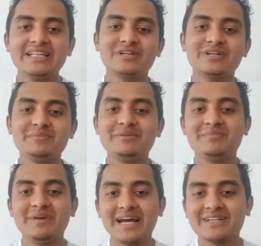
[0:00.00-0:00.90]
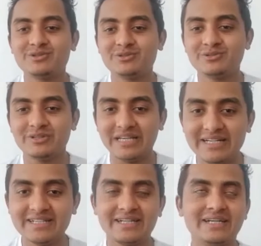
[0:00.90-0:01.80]
Now, coming back to
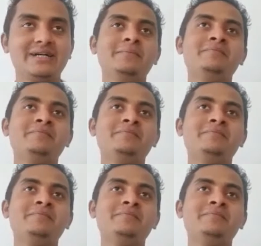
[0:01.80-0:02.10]
India,